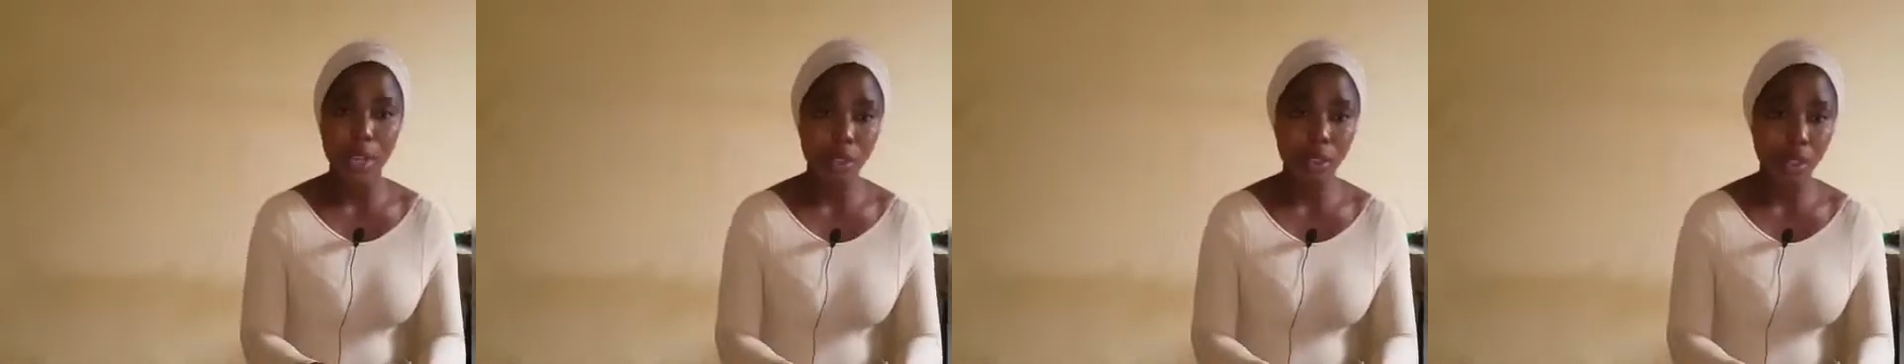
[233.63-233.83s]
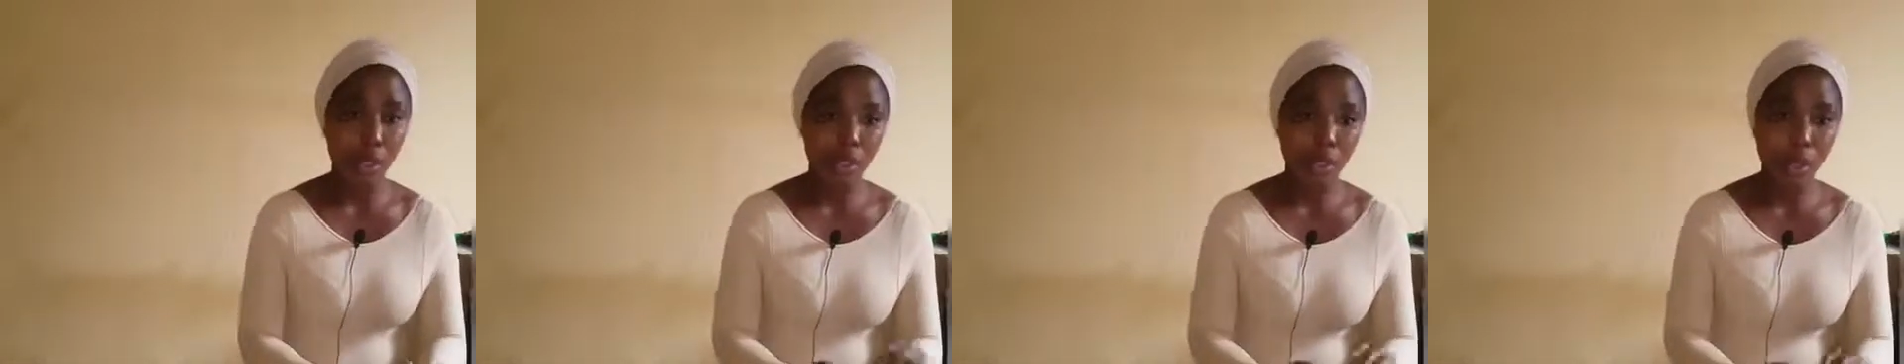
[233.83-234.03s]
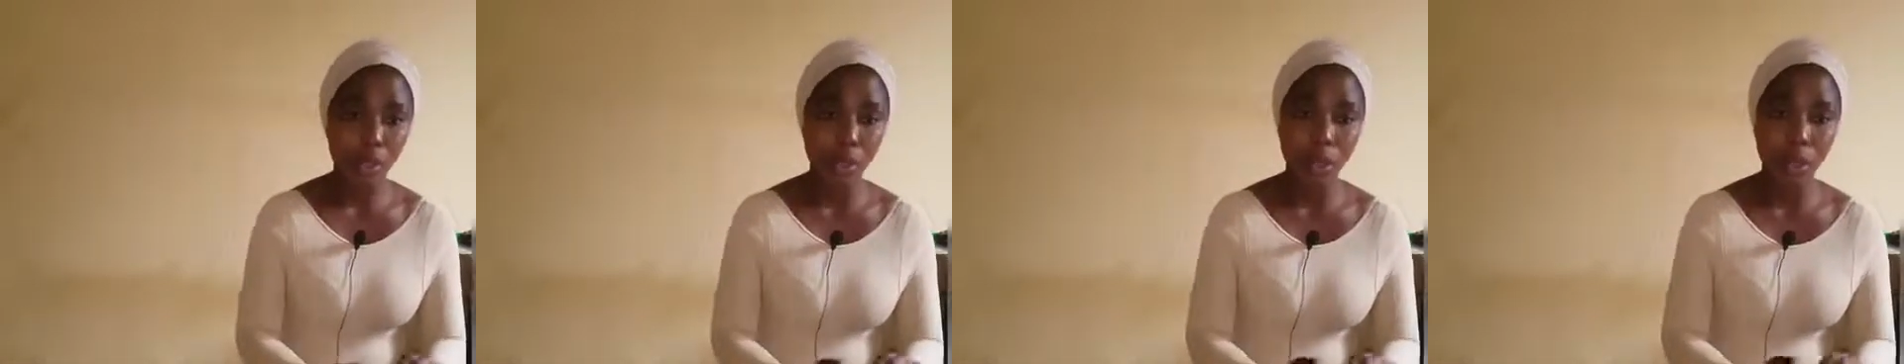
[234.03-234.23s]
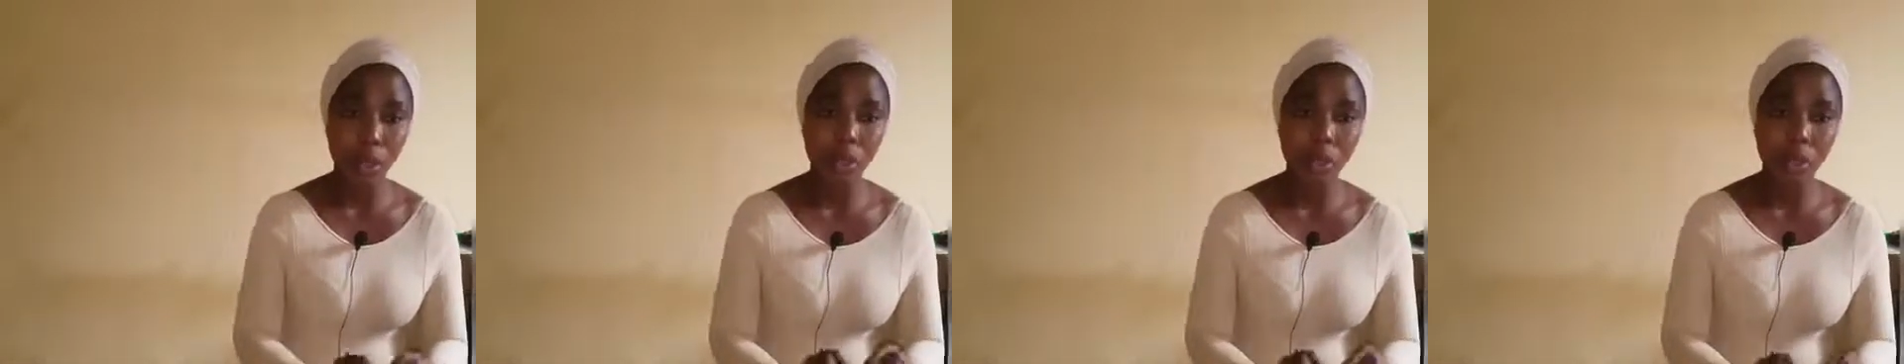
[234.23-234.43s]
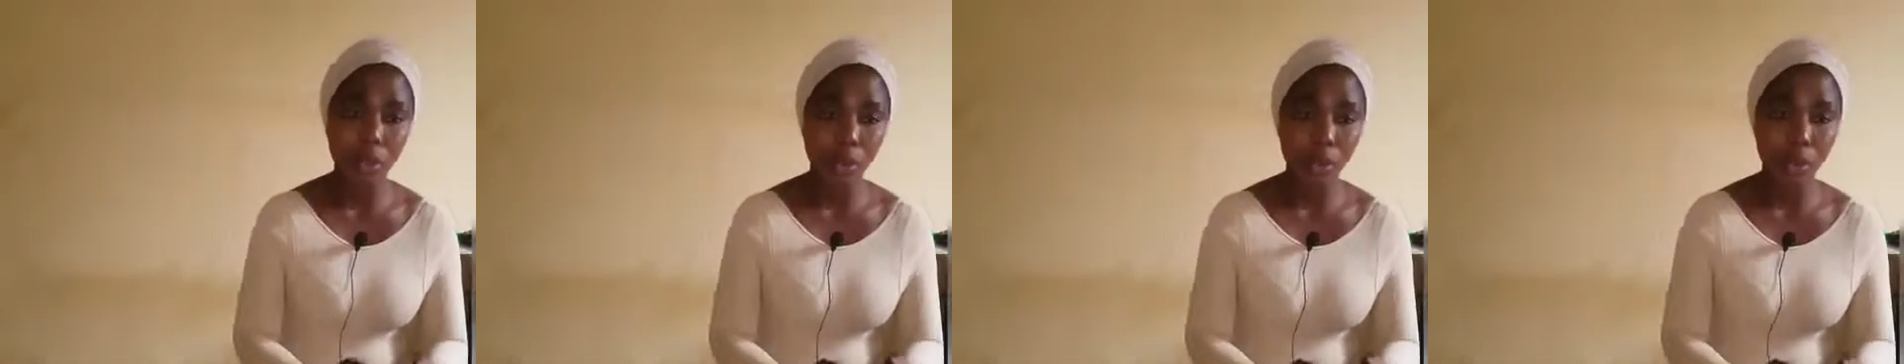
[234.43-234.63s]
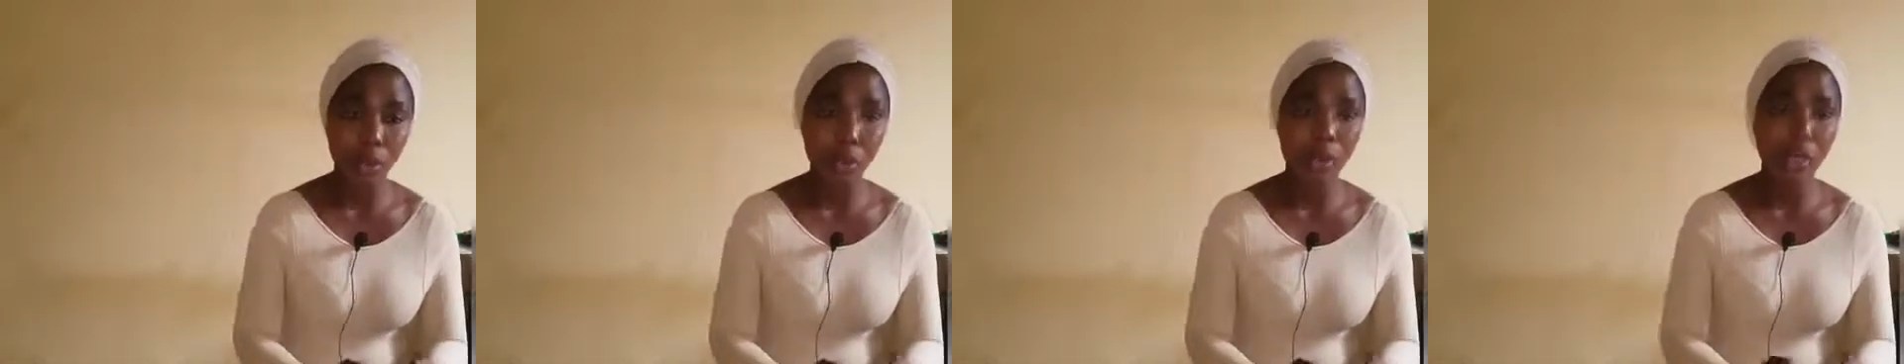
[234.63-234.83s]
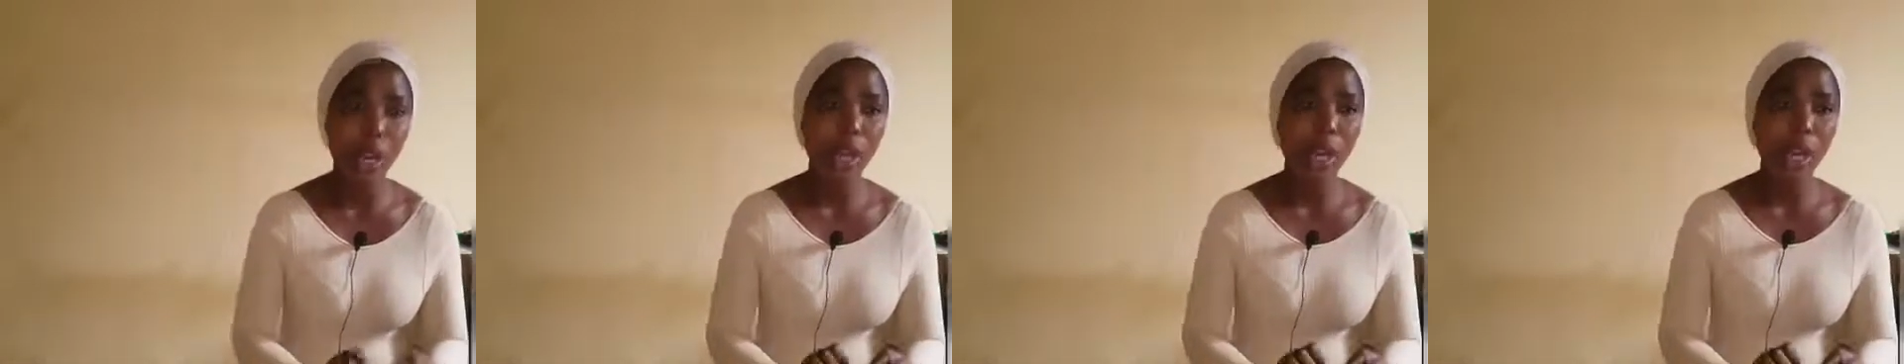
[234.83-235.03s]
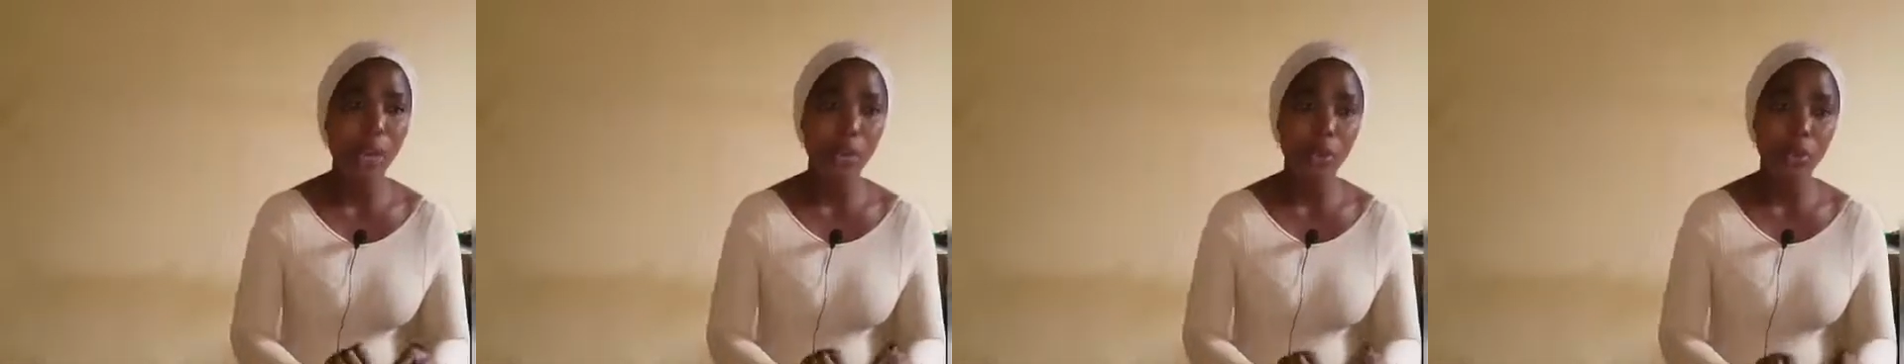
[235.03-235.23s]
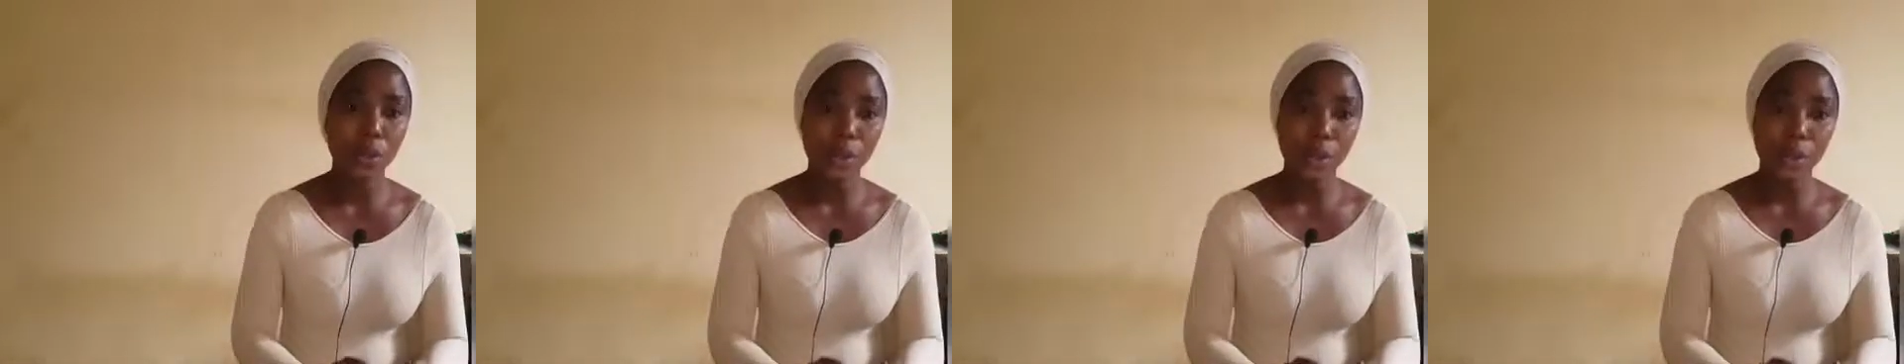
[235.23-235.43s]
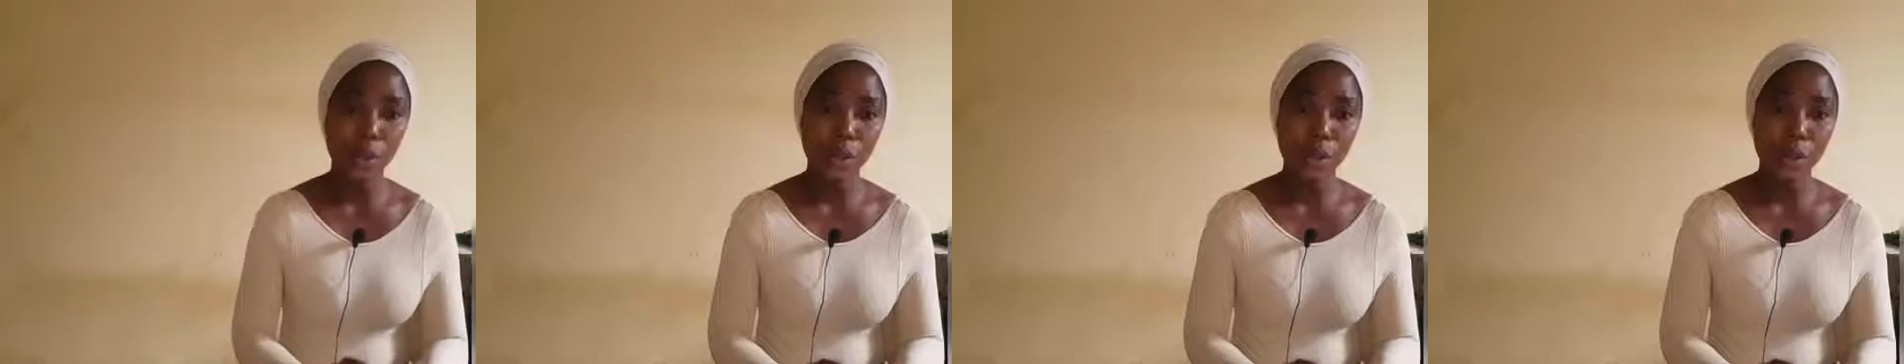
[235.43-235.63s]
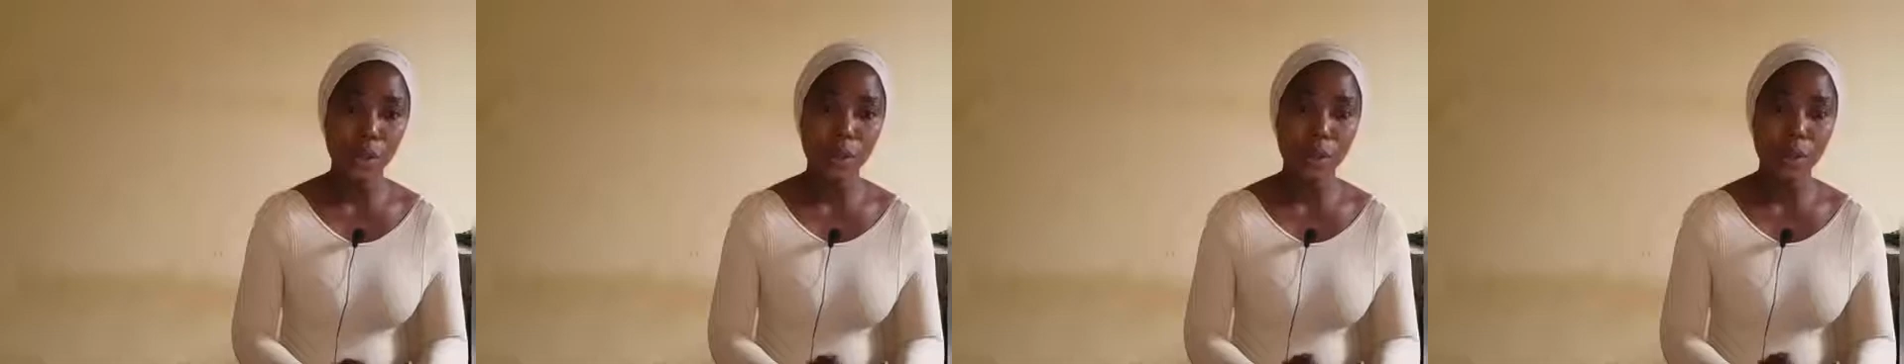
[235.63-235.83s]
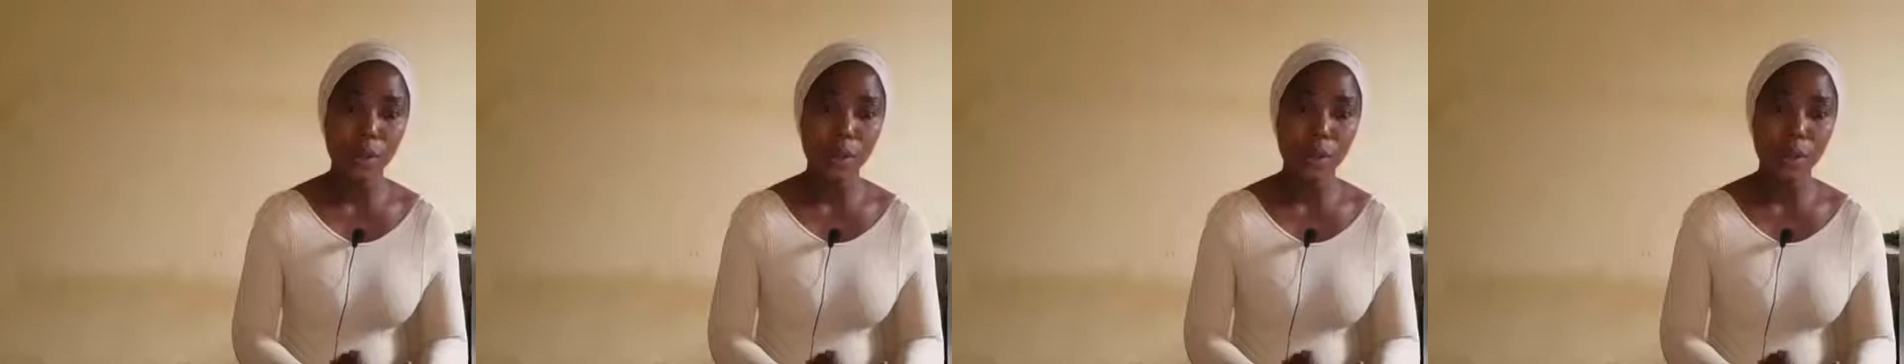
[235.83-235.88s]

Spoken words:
you should not use your